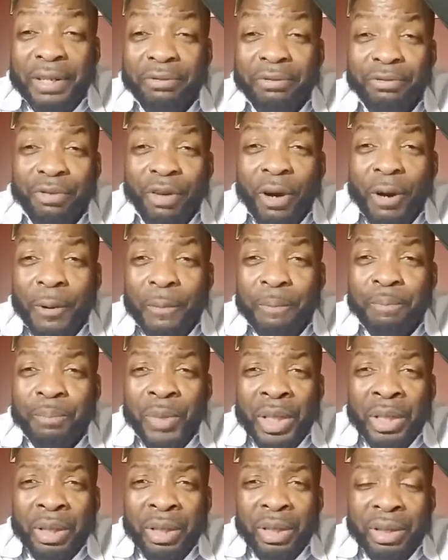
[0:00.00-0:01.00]
from
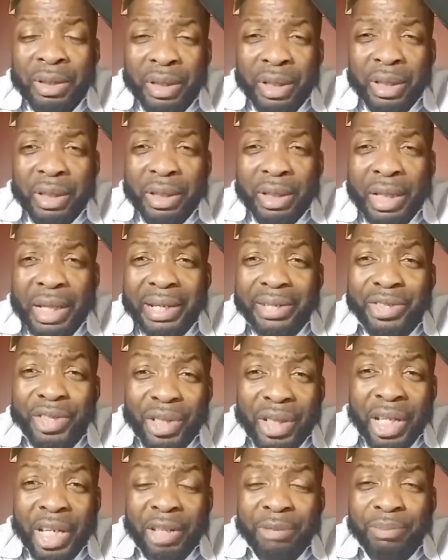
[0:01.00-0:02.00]
the
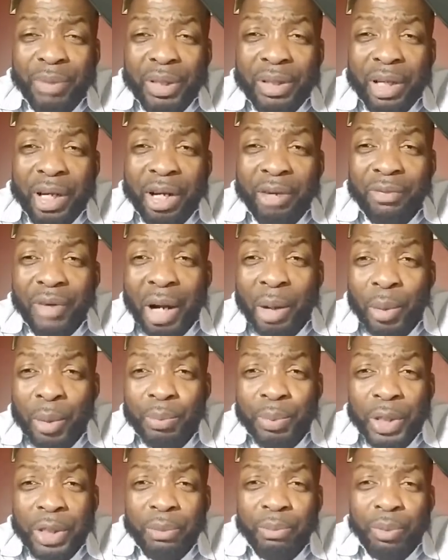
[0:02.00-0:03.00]
enslavement of our
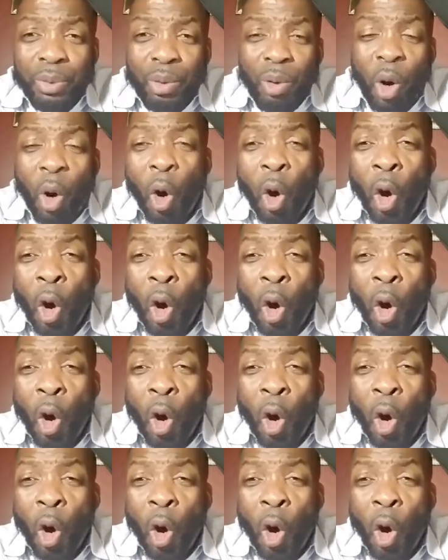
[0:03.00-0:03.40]
people.